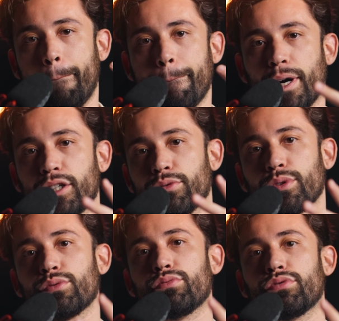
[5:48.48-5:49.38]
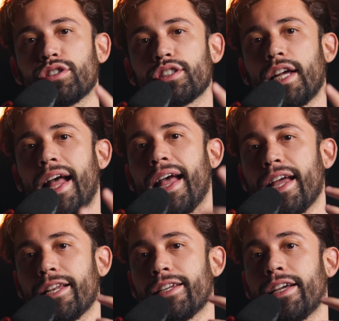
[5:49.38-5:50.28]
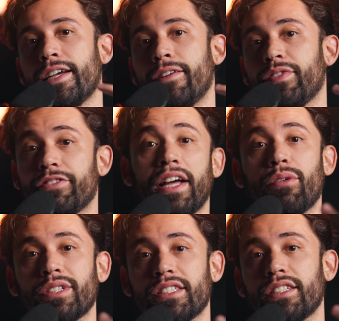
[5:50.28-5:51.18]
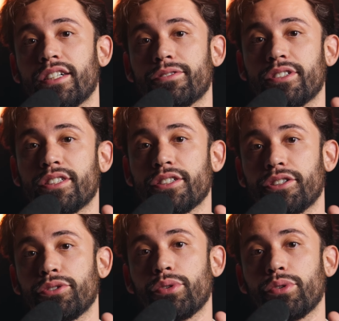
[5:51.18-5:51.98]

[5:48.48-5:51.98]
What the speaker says: buckaroos, and if that wasn't enough to steer you